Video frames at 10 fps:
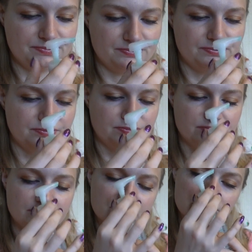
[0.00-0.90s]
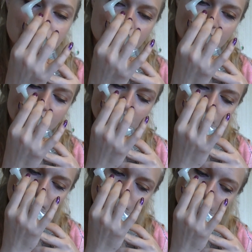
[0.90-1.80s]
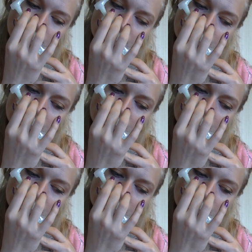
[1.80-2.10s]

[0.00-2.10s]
[no speech]